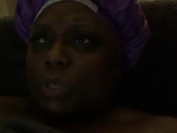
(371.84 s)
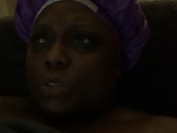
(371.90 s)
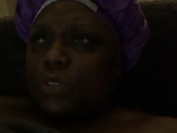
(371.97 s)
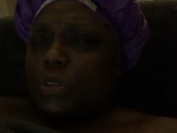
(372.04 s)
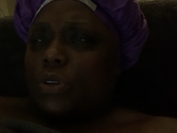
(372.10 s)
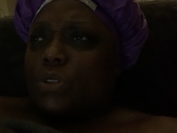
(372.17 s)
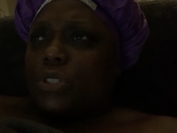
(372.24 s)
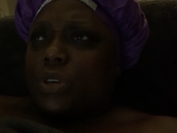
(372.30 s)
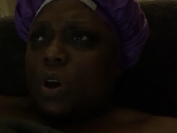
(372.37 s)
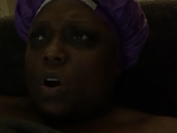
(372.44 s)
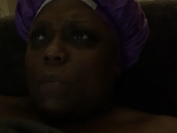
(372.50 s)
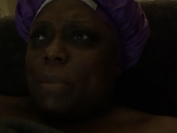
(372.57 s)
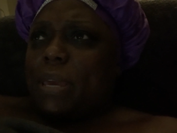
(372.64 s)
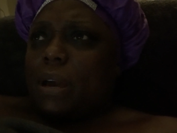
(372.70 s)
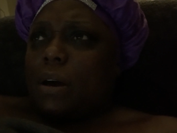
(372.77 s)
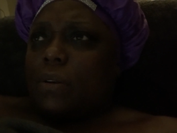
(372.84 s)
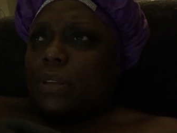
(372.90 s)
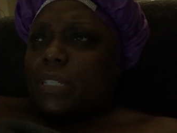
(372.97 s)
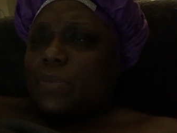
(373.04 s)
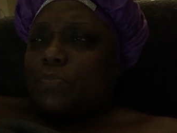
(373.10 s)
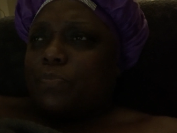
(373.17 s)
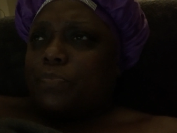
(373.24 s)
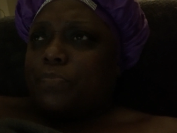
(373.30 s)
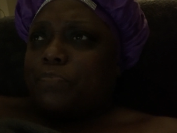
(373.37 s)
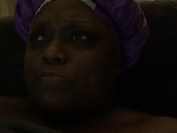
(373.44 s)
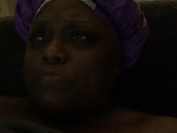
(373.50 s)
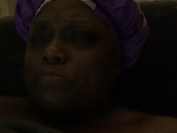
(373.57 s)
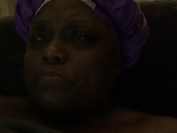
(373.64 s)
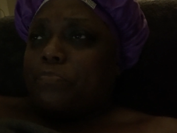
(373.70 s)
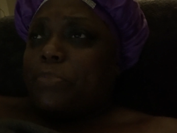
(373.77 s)
So you told me all this
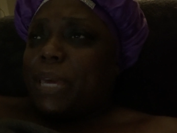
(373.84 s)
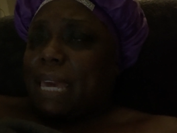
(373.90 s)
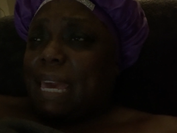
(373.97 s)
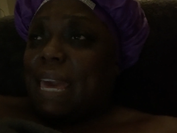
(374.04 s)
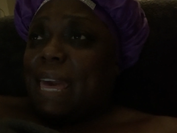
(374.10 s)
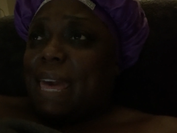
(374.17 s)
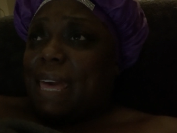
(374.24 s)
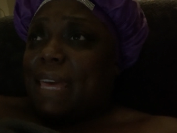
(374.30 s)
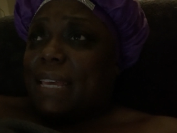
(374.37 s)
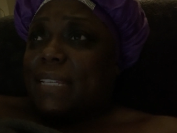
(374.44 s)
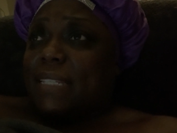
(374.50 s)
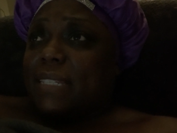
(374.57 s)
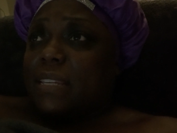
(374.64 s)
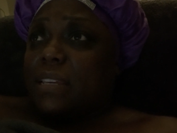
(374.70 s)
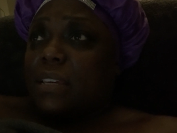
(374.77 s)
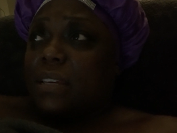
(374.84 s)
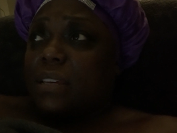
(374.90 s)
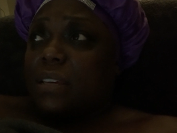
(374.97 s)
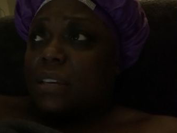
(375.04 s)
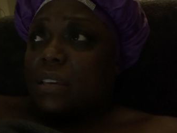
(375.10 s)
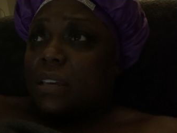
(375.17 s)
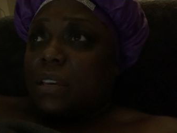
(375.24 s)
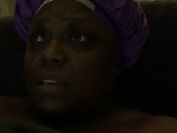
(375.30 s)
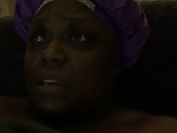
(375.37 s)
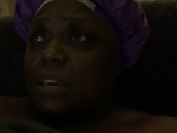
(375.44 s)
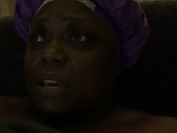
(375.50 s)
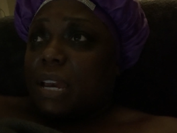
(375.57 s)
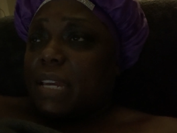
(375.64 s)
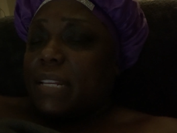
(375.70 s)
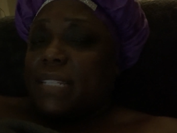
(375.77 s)
BS,
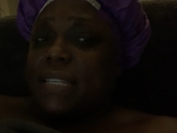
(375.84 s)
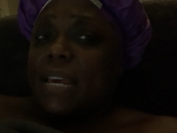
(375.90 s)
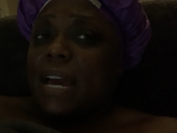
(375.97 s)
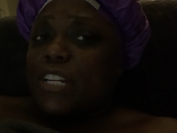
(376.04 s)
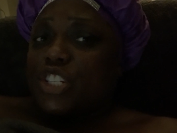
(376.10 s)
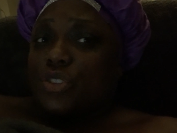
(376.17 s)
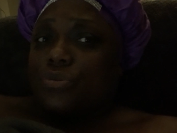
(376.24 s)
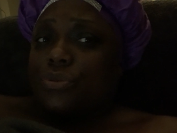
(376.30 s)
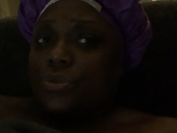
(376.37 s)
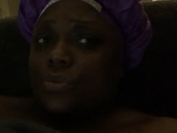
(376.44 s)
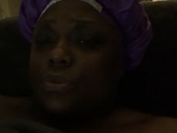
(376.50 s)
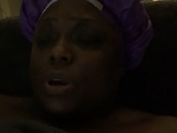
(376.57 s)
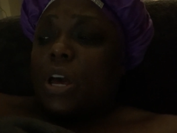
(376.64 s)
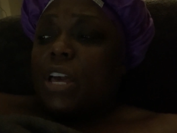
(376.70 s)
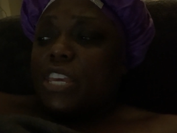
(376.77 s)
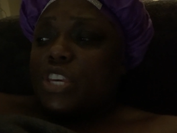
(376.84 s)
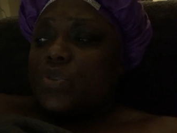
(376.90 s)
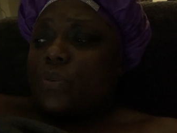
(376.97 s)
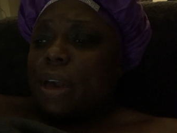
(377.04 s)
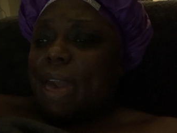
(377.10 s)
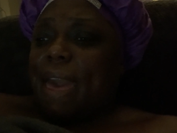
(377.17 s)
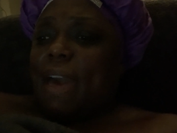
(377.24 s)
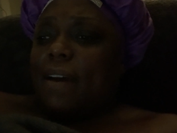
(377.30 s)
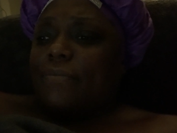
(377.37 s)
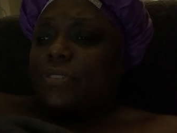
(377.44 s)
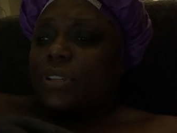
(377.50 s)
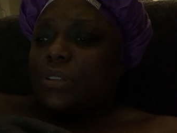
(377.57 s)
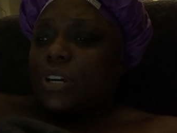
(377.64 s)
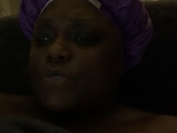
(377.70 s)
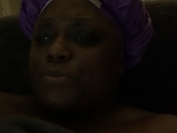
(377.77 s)
and it's not true. You have
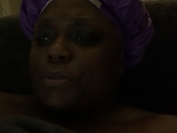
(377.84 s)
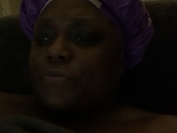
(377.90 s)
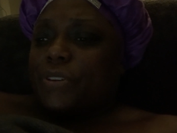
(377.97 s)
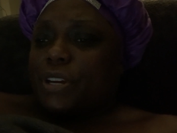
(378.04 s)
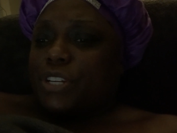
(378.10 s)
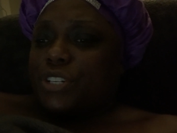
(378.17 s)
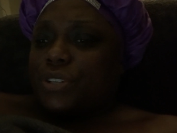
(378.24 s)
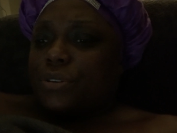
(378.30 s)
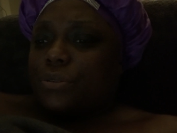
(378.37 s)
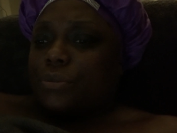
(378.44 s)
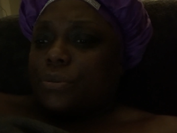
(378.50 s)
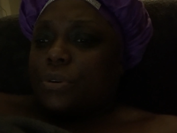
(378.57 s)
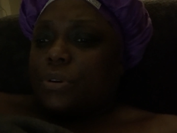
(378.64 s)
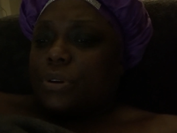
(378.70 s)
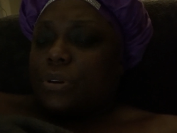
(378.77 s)
to look professional.